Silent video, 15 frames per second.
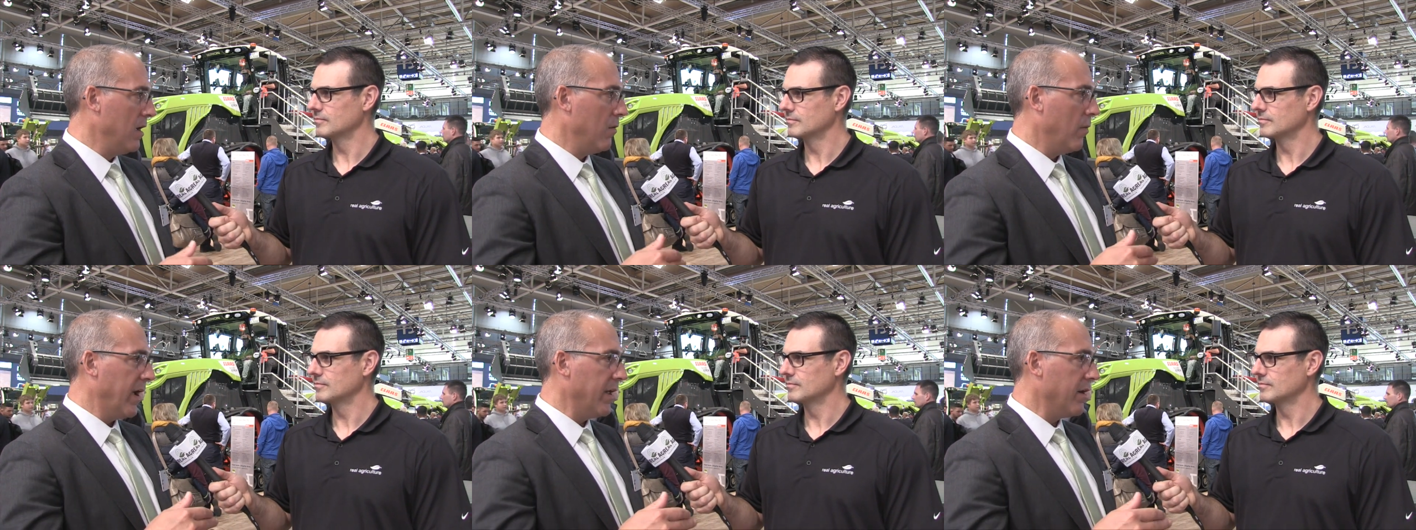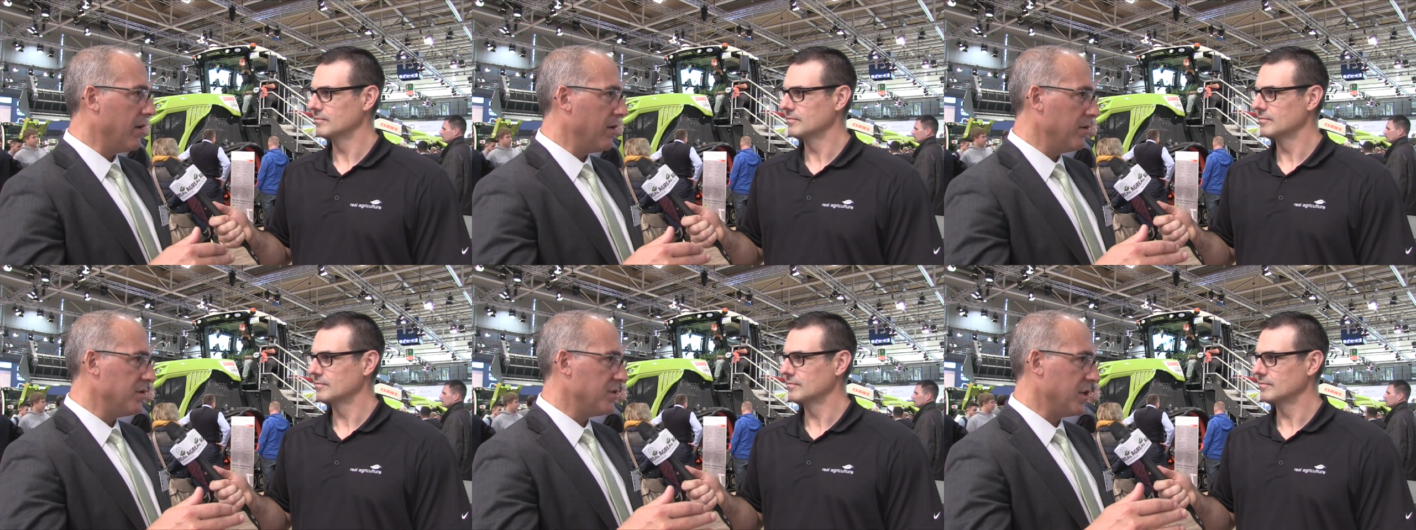Speaker 1: We
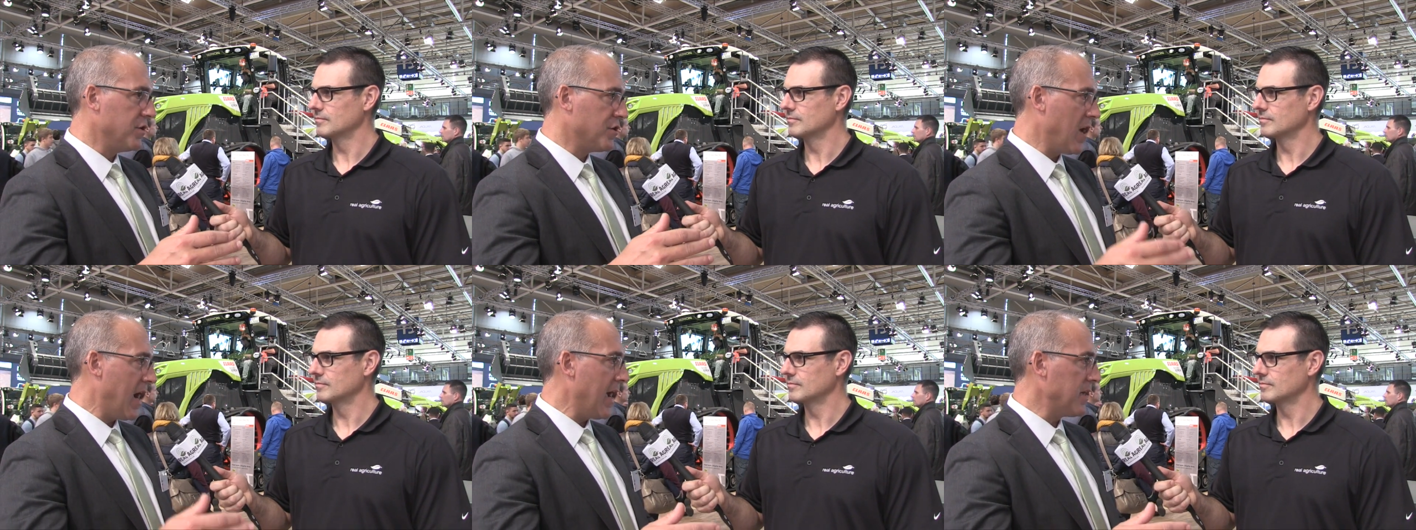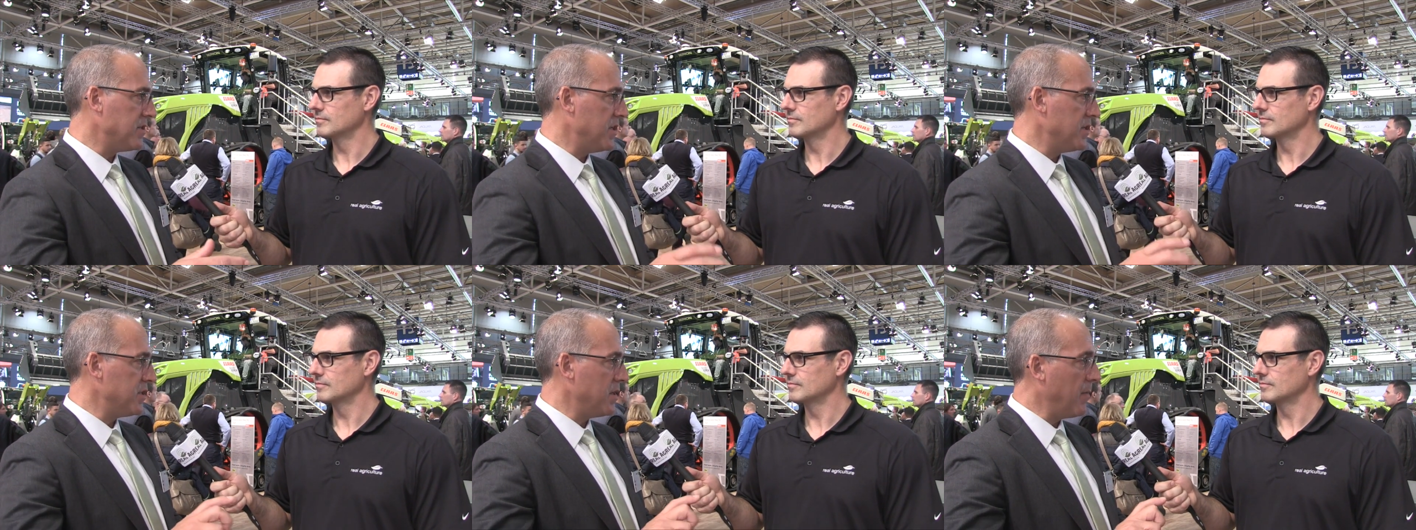introduced a track
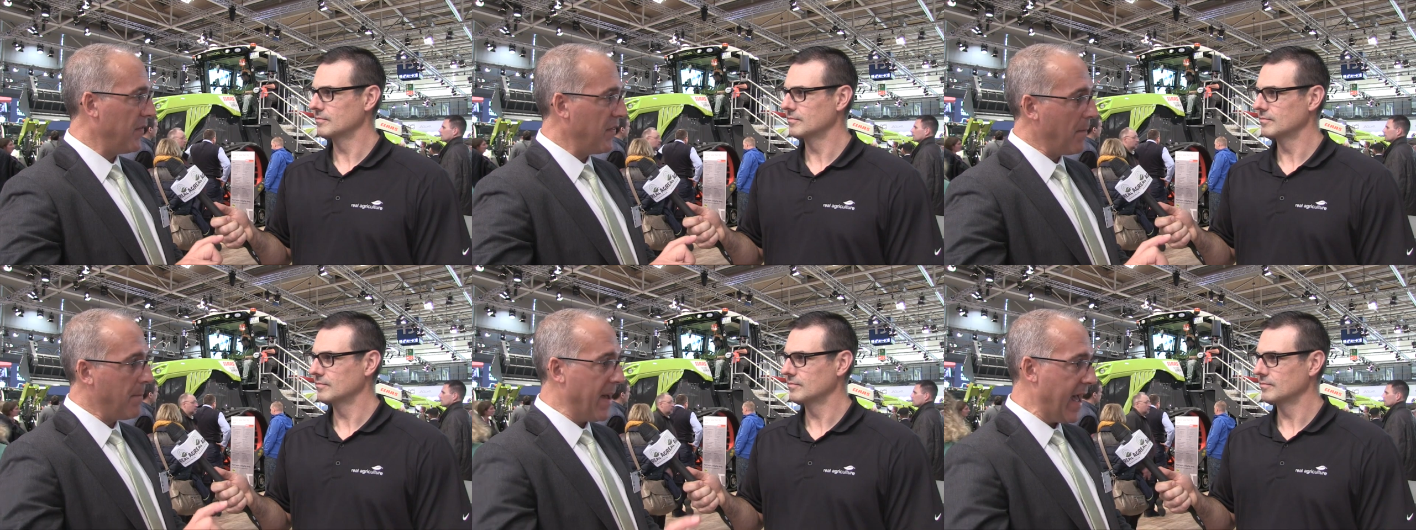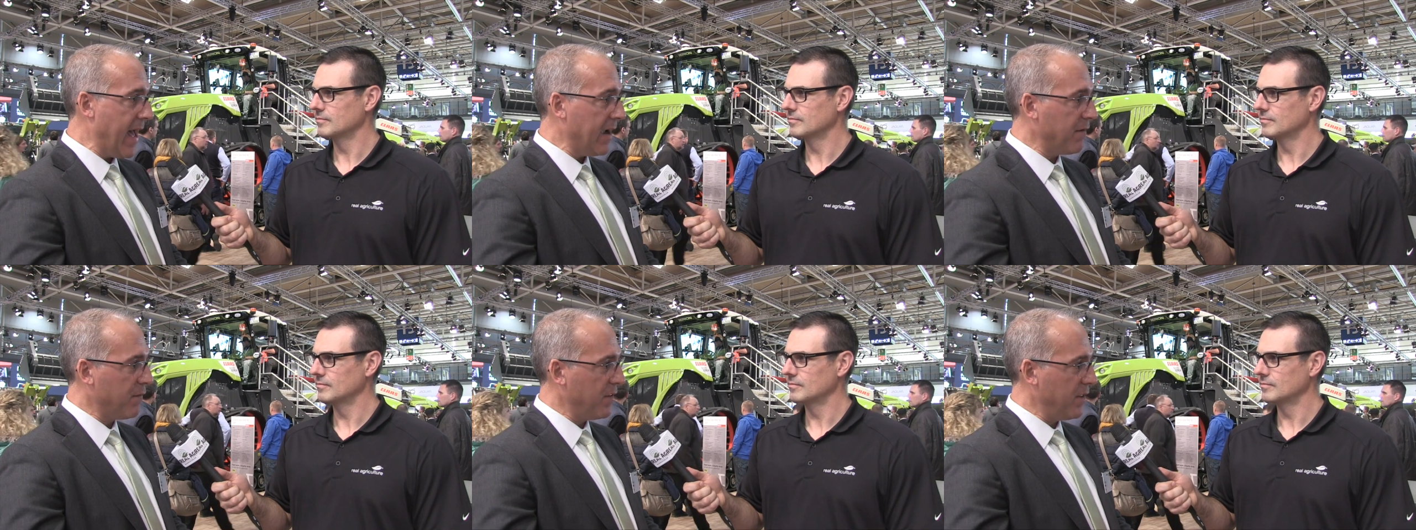system on the
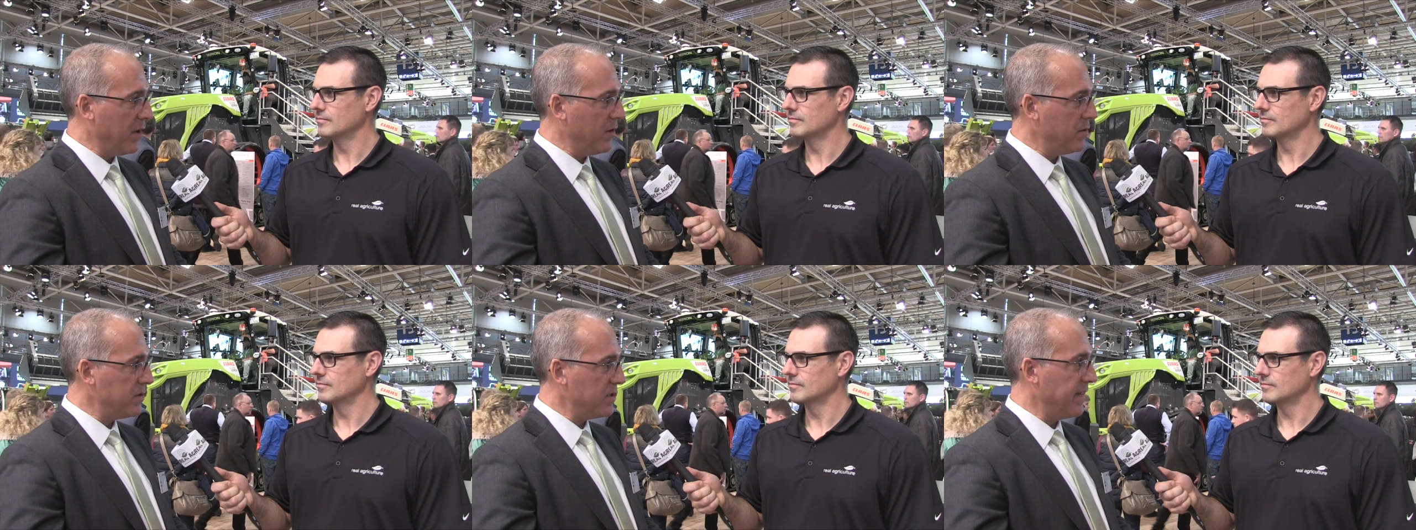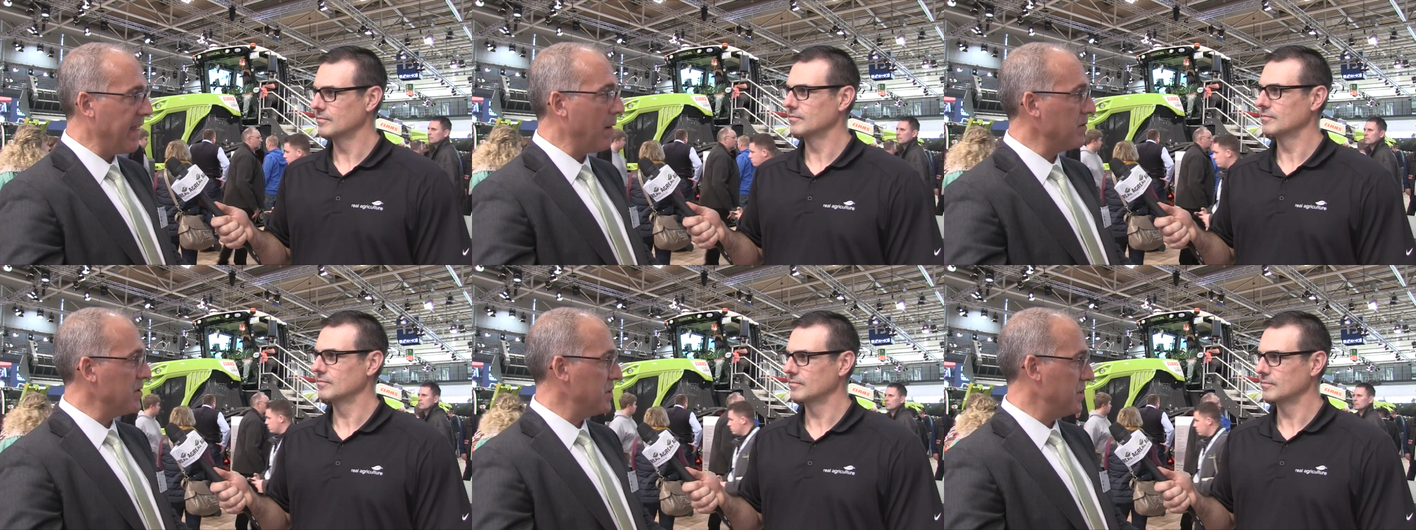back for those, and
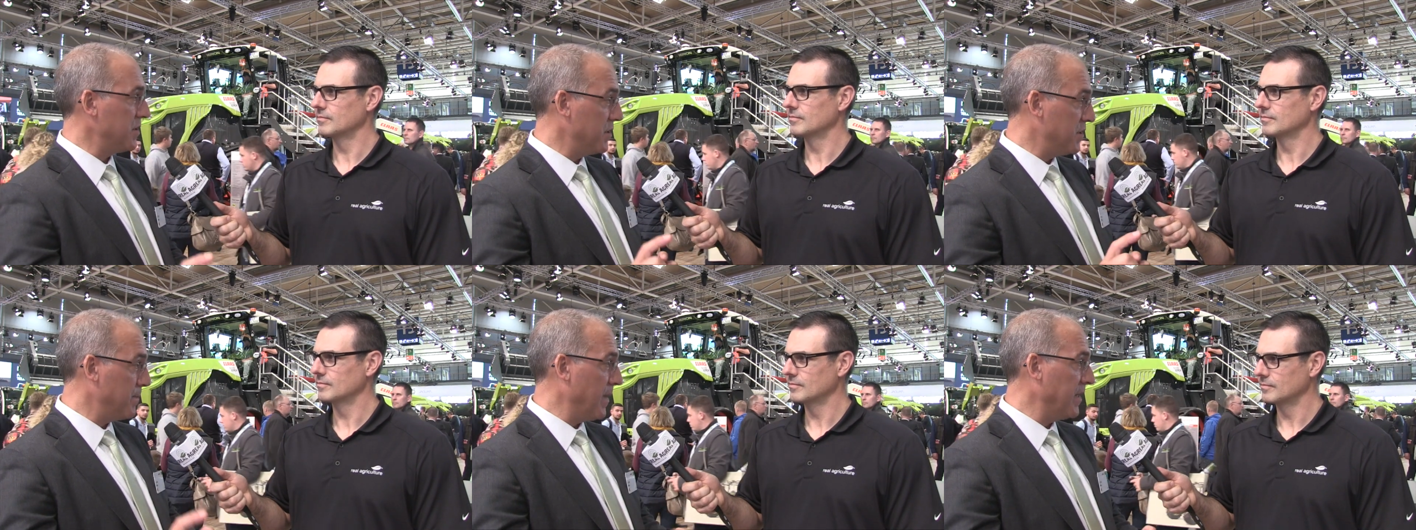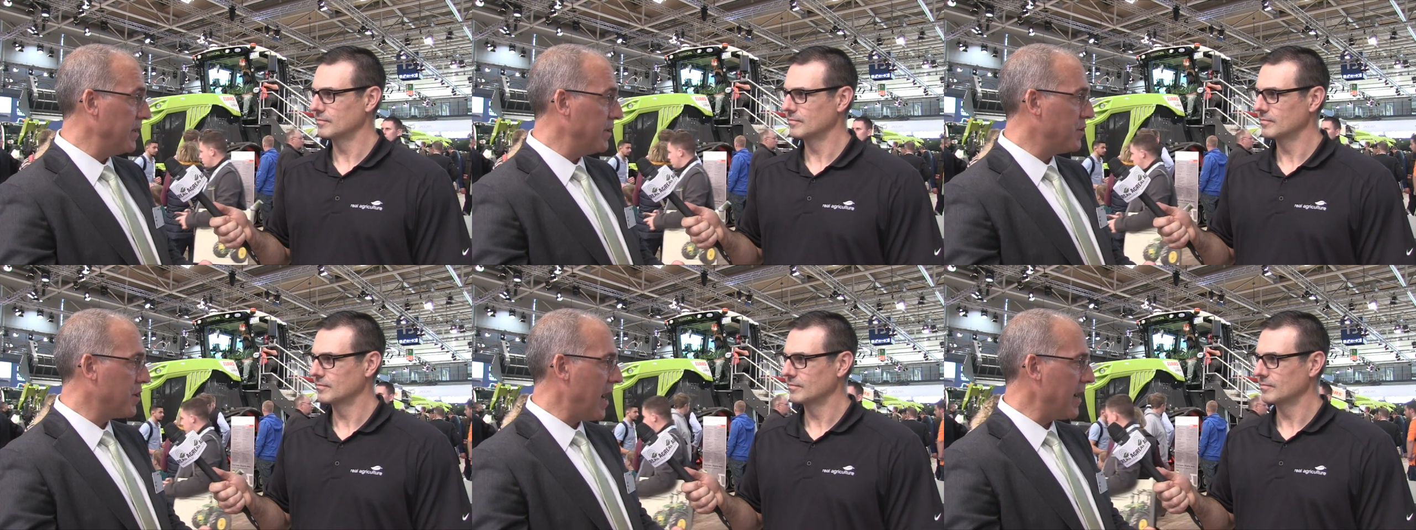that was a
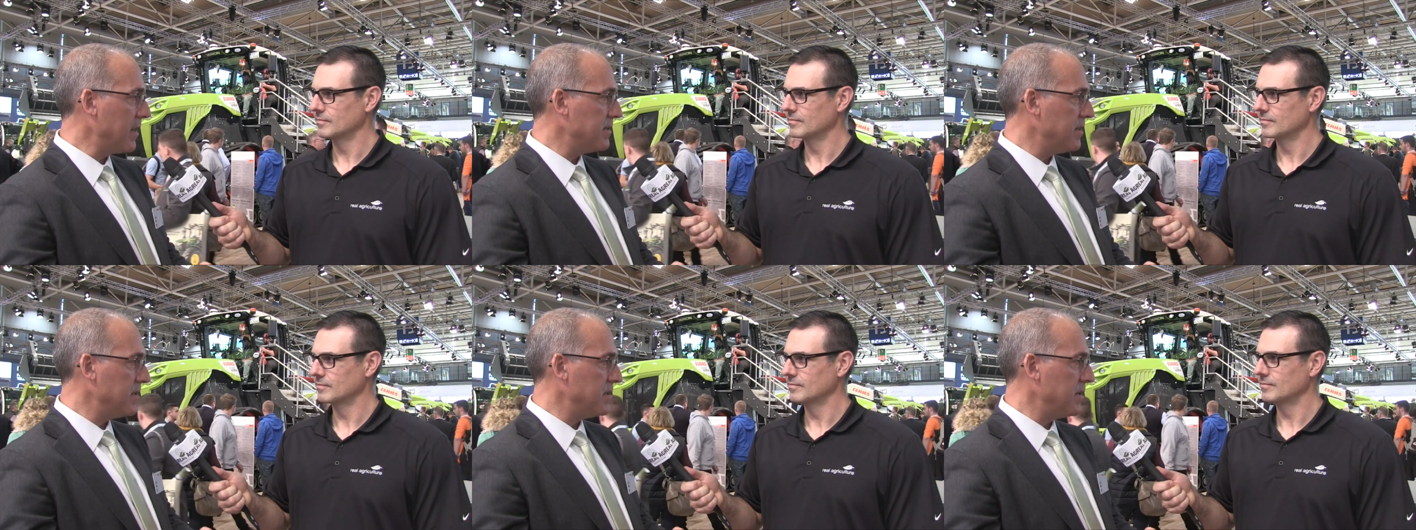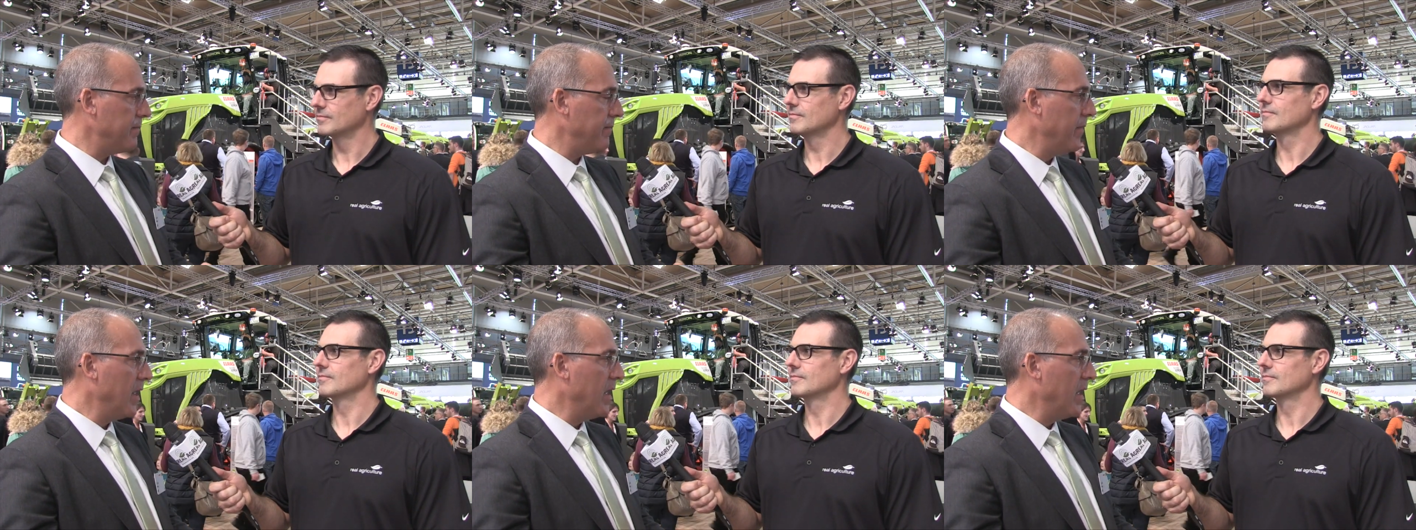suspended track system.